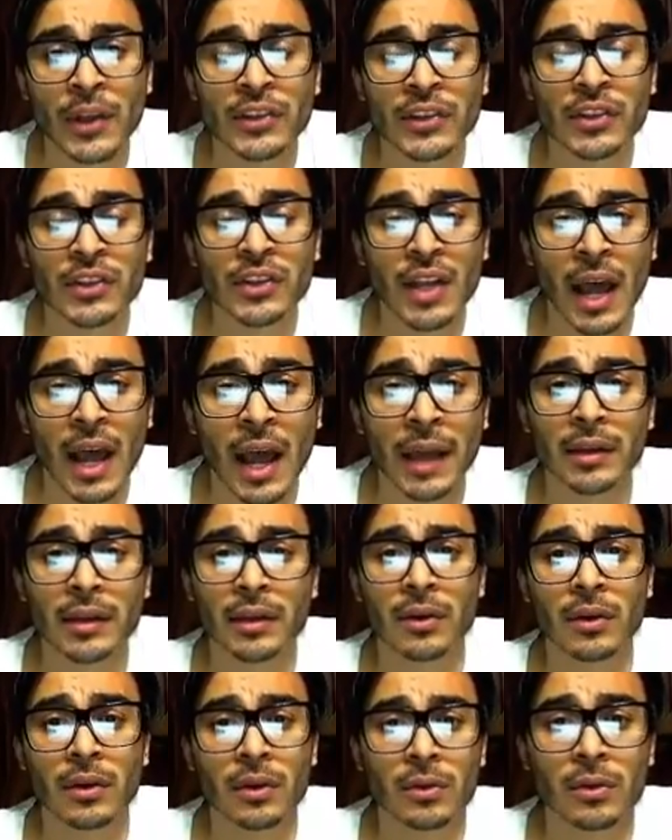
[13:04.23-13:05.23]
is not
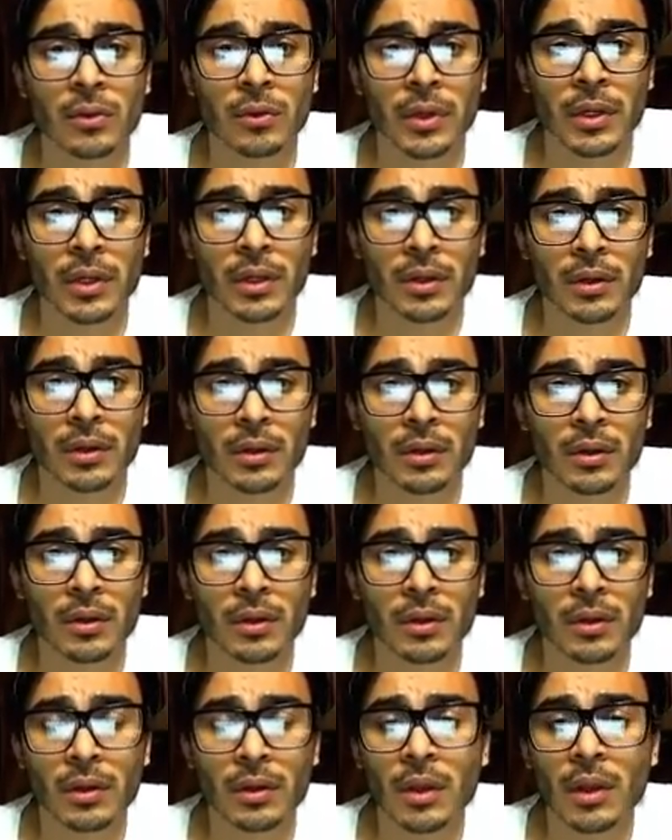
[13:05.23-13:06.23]
congruent
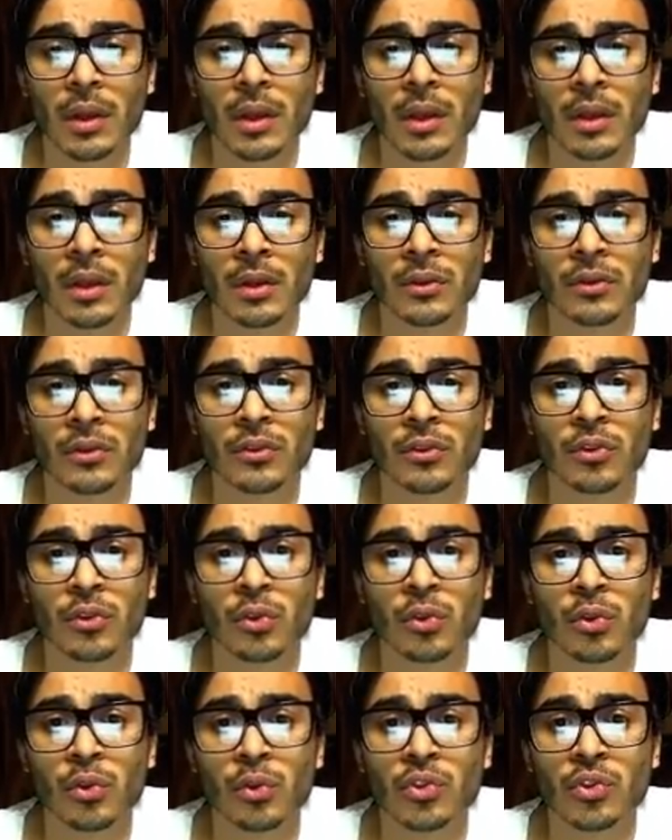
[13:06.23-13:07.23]

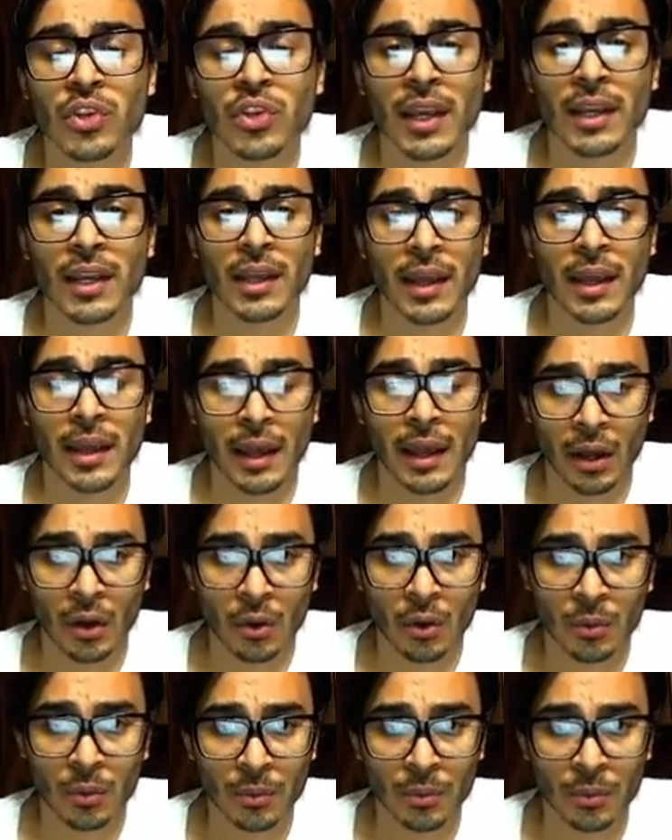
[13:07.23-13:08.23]
to
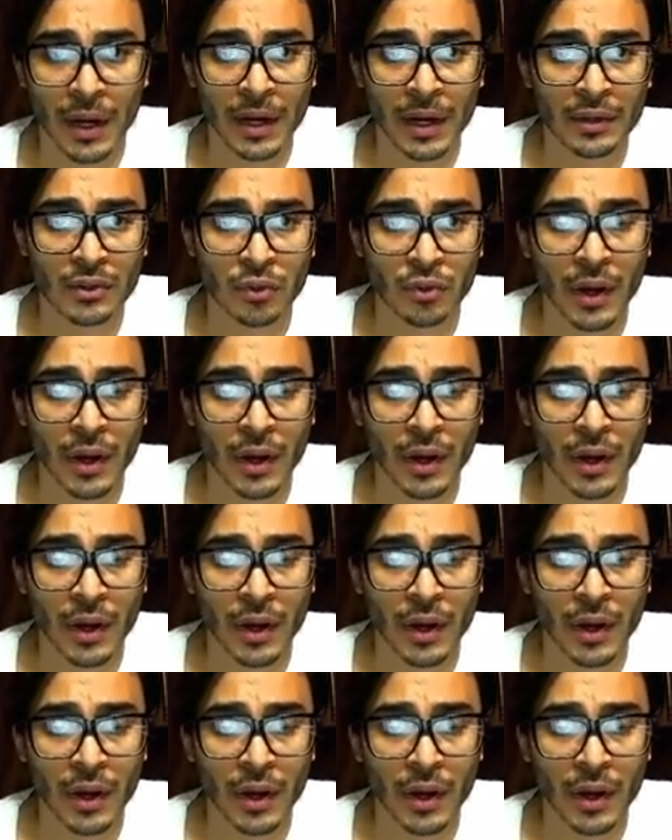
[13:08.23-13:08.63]
JKL, right?